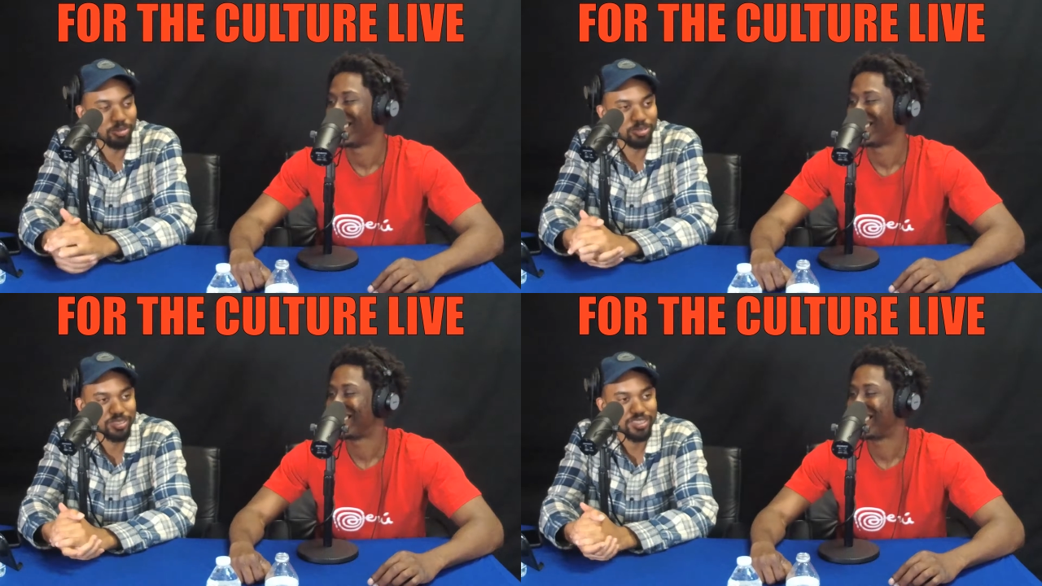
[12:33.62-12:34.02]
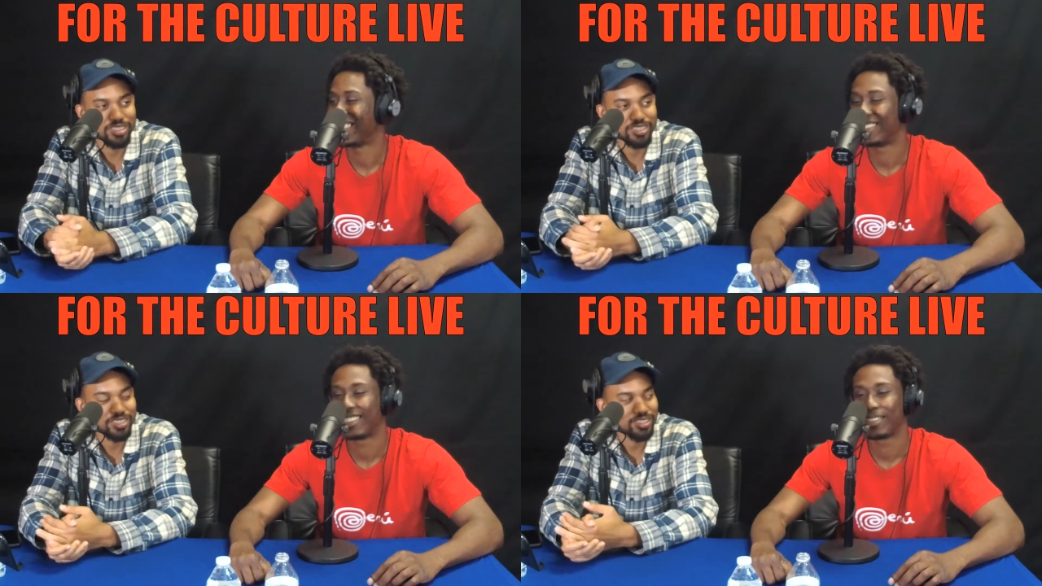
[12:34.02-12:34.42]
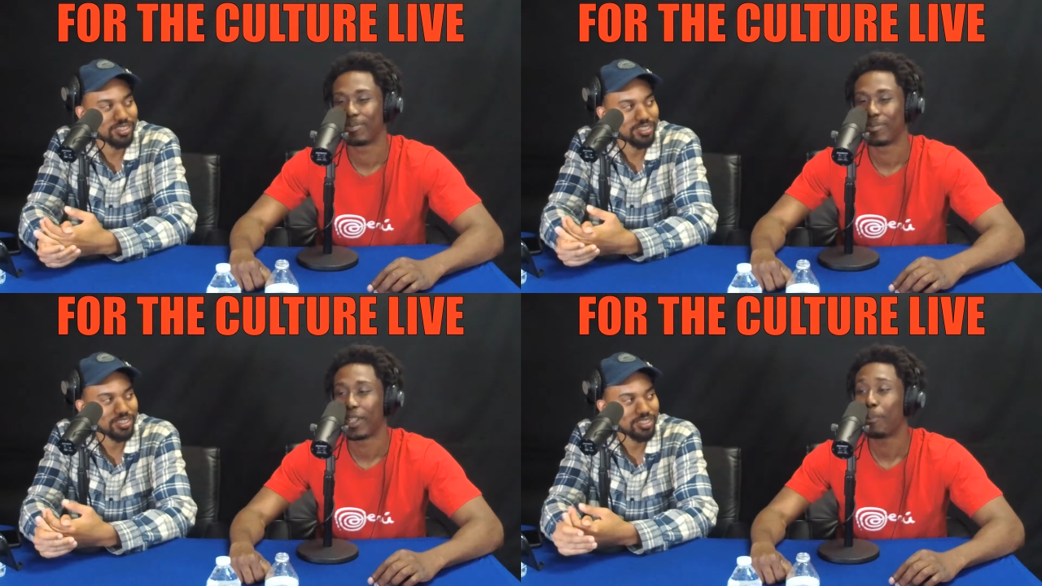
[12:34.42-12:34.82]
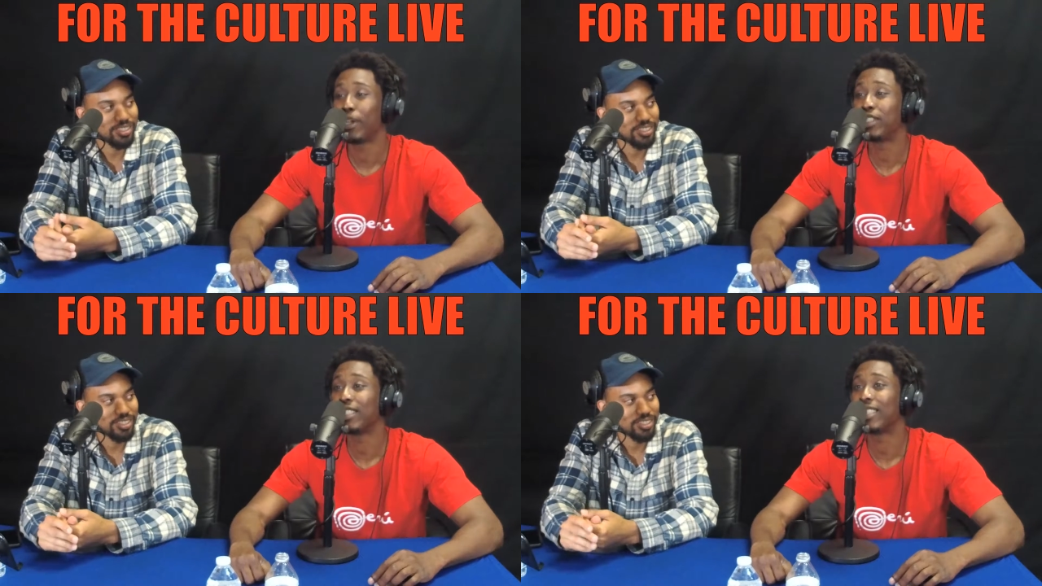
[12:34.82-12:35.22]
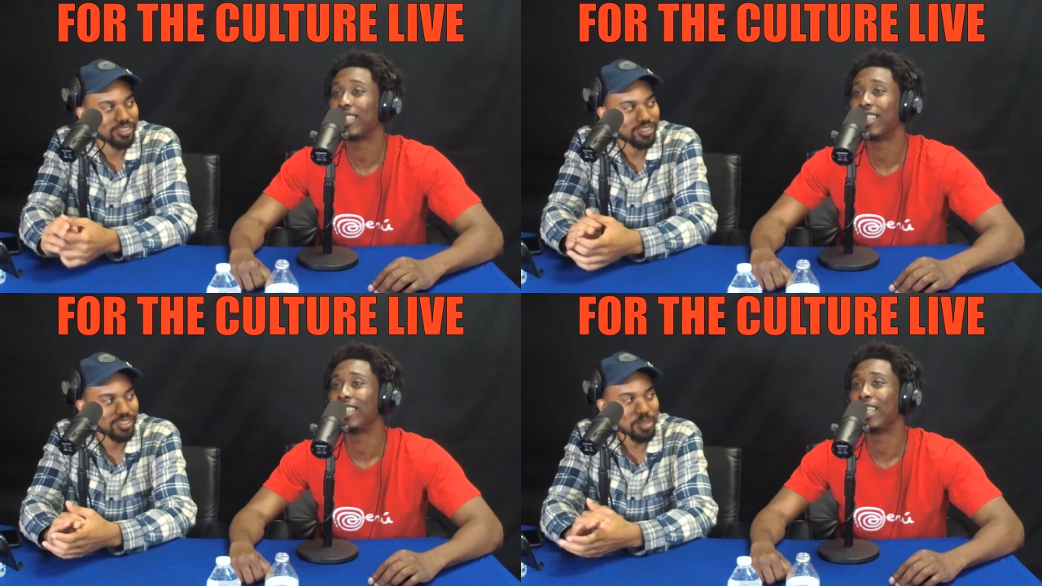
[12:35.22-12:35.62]
Speaker 1: since push it to
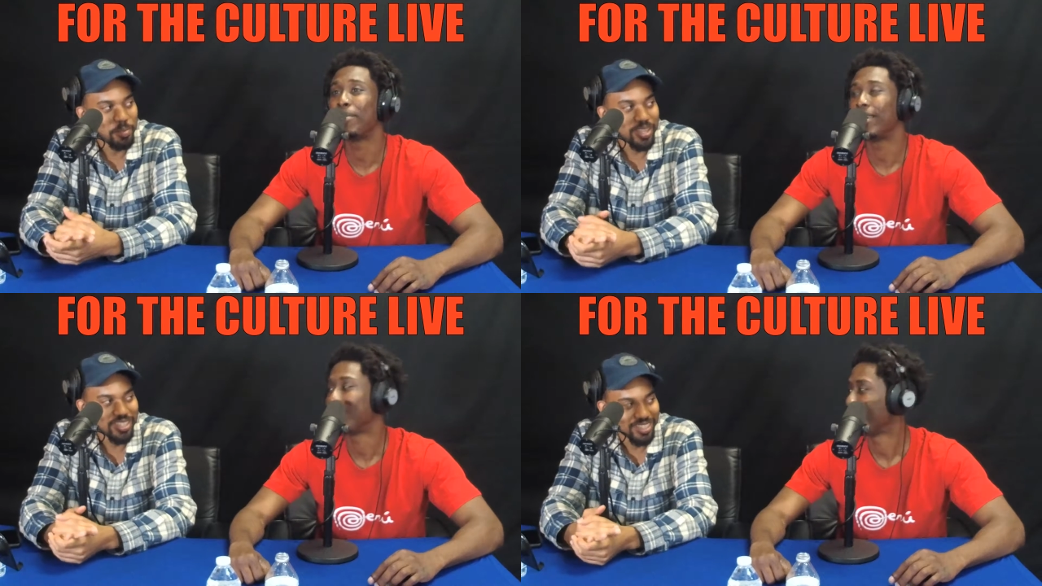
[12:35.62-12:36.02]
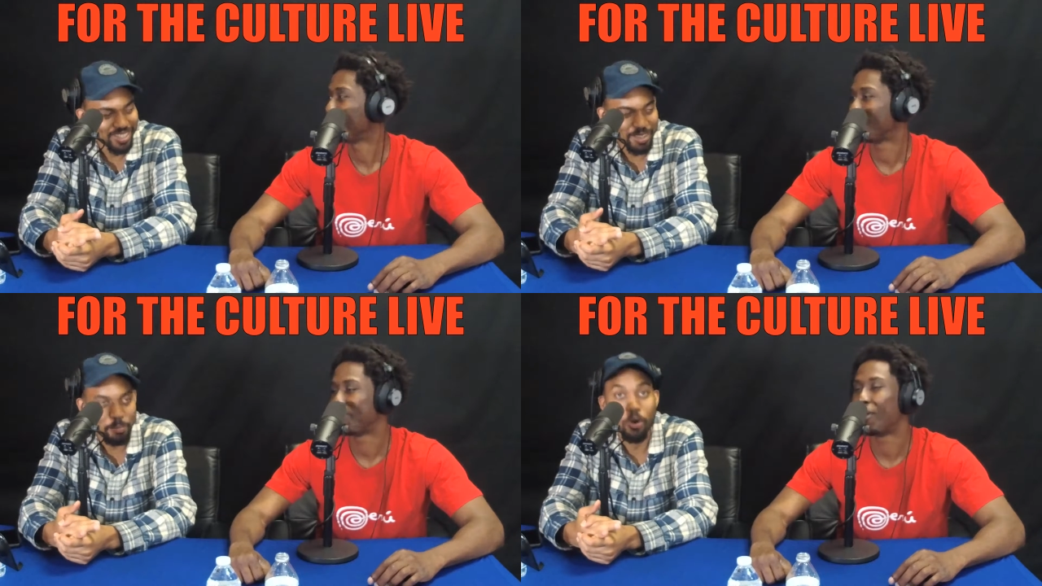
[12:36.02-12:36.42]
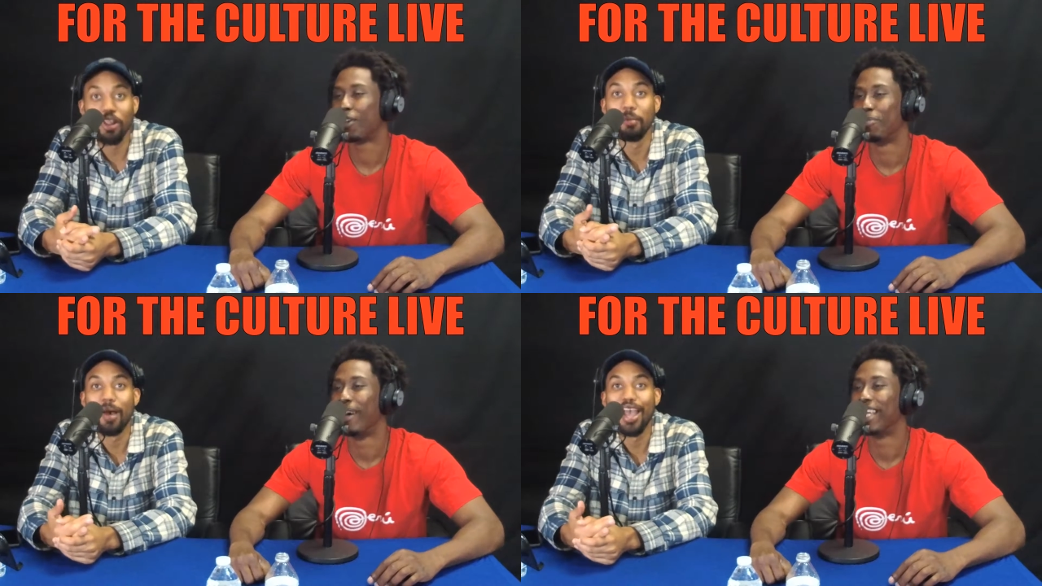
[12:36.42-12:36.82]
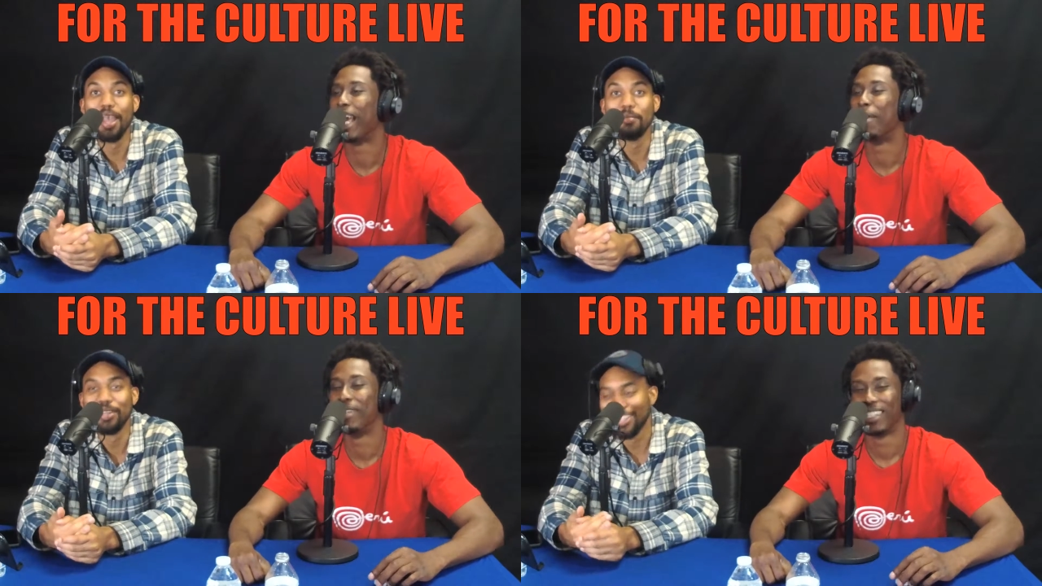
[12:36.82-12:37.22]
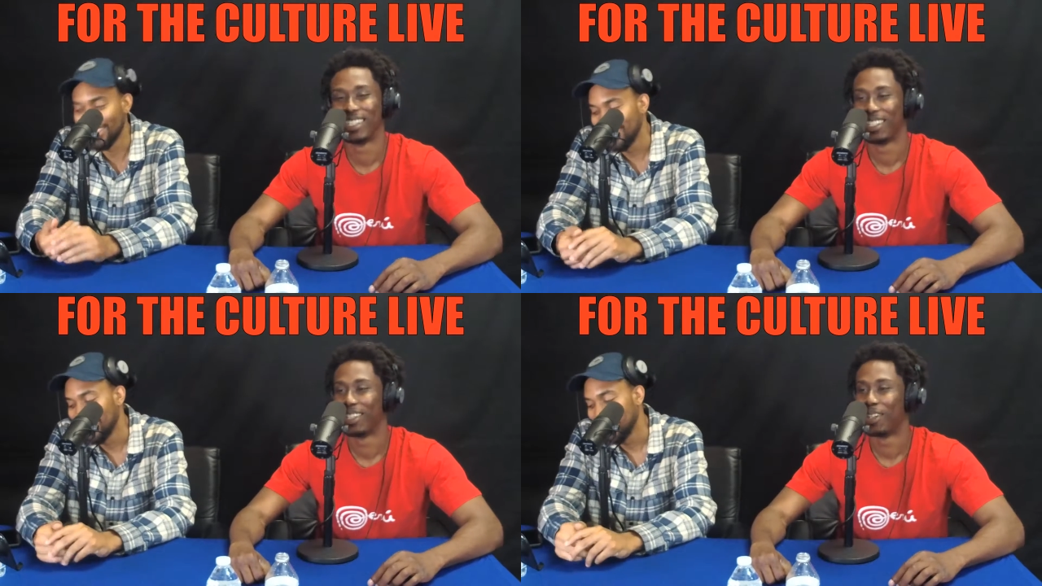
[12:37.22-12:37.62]
the limit. Yeah. Port of Miami. Miami.
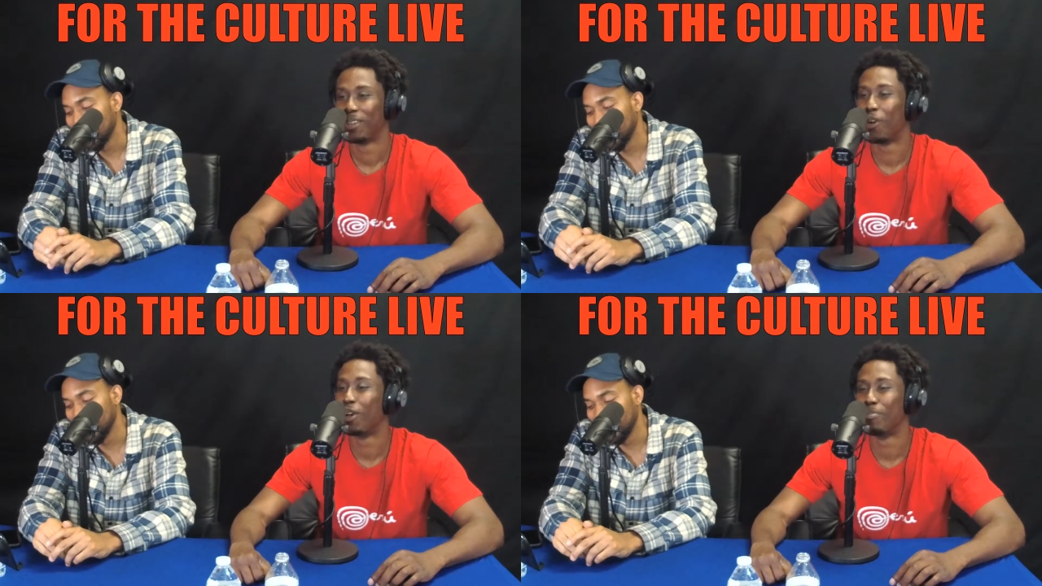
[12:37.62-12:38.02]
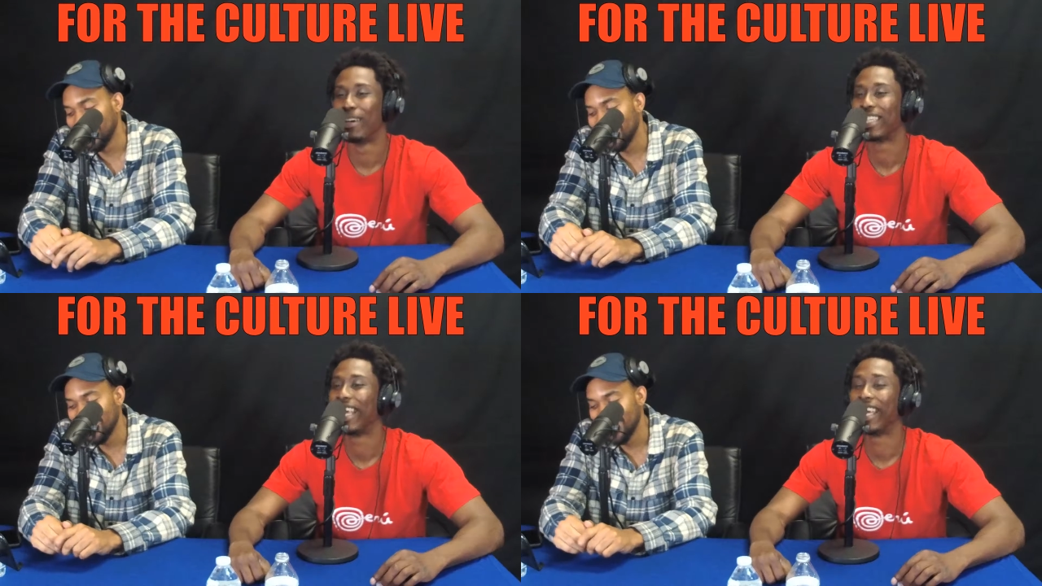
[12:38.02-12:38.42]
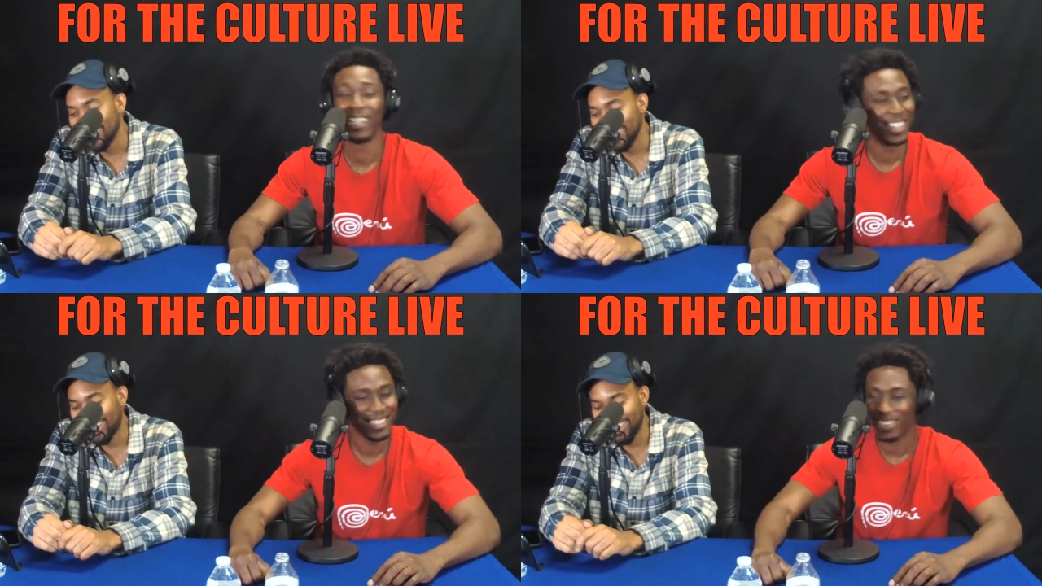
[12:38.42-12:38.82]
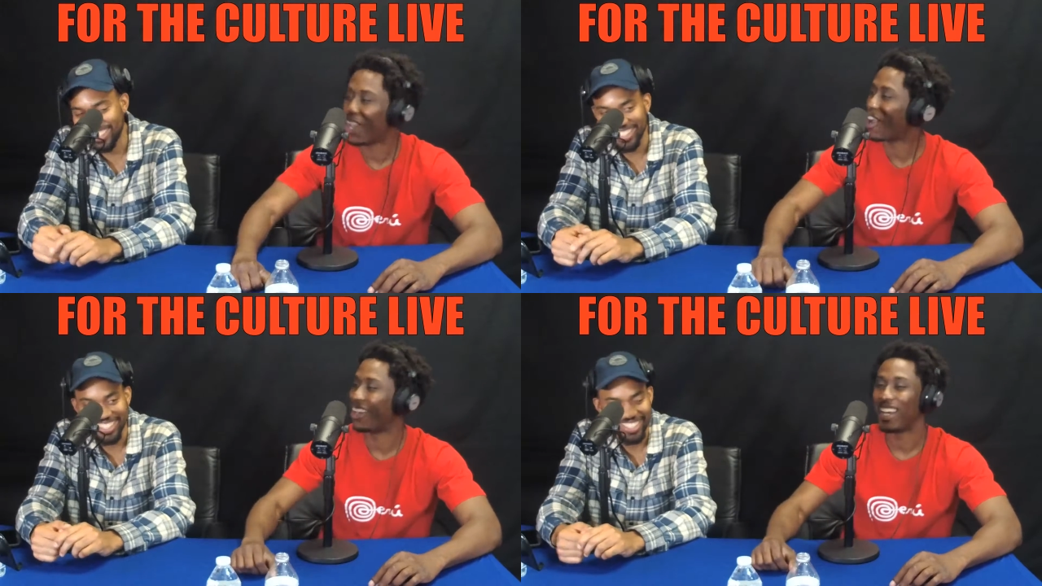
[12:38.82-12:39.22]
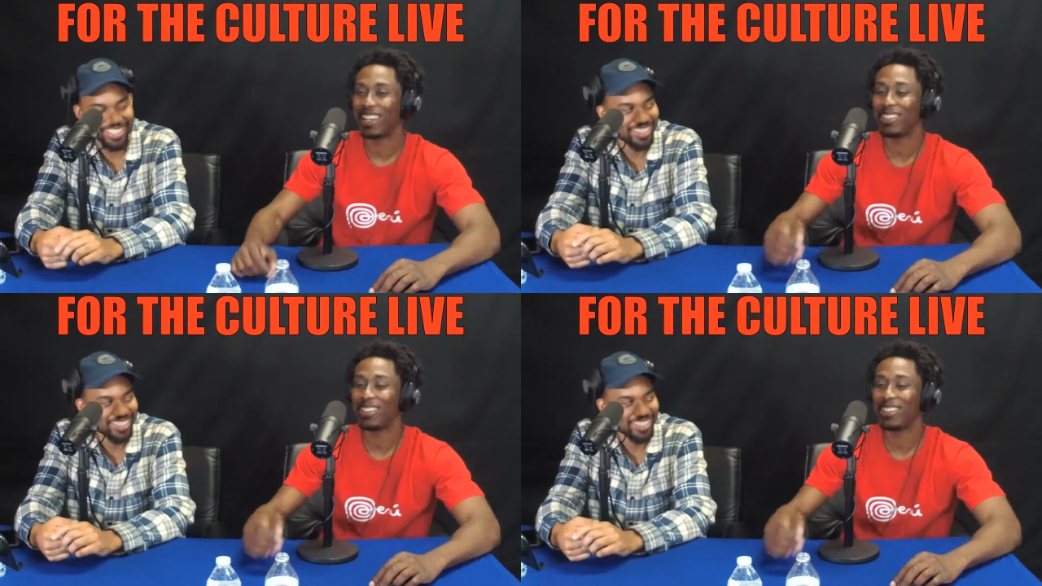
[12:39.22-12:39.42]
Yeah. Port of my kid. Nah,